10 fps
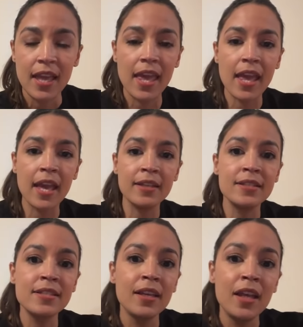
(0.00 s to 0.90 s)

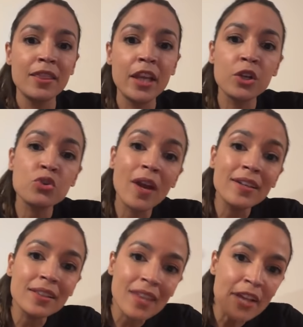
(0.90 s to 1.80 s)
And they are
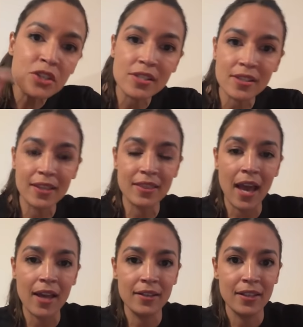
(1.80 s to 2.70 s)
trying to legislate
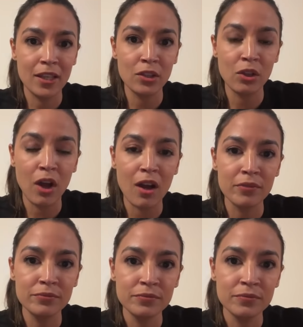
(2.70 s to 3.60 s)
that in the law.